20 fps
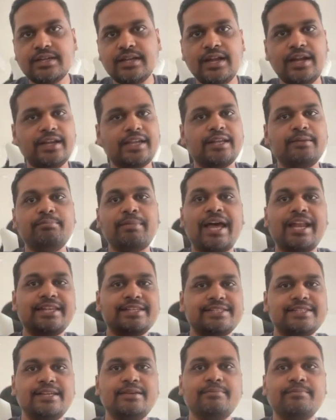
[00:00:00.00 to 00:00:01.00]
and you can
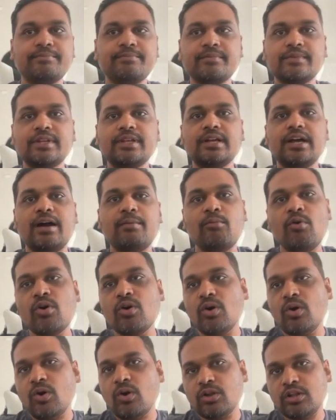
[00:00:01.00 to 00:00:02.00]
manage them among
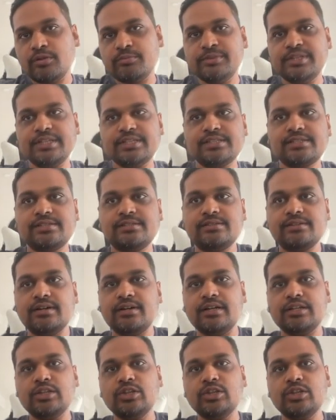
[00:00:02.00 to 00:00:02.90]
all of these uh,